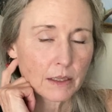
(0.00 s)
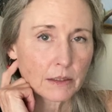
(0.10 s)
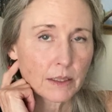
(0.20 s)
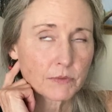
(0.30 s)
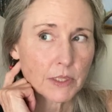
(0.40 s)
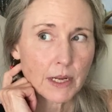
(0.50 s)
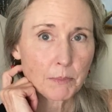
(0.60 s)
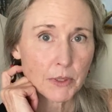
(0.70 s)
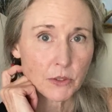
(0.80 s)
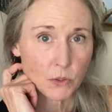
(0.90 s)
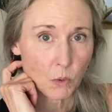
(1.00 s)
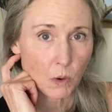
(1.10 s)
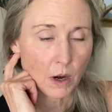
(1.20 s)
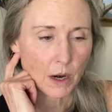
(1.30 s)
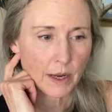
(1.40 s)
lifted up a
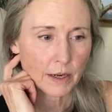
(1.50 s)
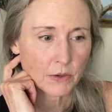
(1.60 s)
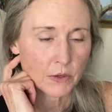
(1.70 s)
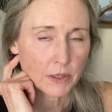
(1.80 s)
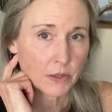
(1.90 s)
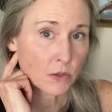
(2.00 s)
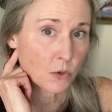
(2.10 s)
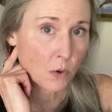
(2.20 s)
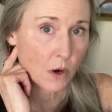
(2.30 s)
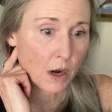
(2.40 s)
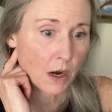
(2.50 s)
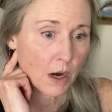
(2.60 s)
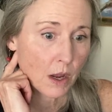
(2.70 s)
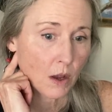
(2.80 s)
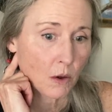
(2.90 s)
door, and underneath the door
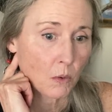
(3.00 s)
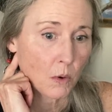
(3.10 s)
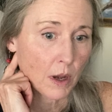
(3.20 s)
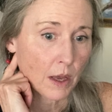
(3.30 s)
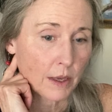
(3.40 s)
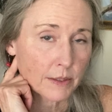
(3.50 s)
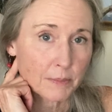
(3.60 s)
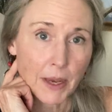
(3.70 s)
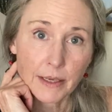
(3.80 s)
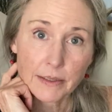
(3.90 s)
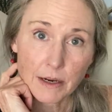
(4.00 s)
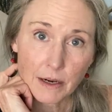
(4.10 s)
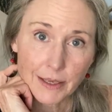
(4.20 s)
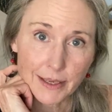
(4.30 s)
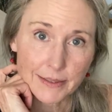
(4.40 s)
was my guitar
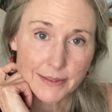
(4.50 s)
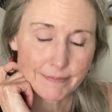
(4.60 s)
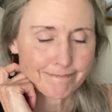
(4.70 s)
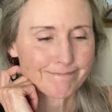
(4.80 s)
case.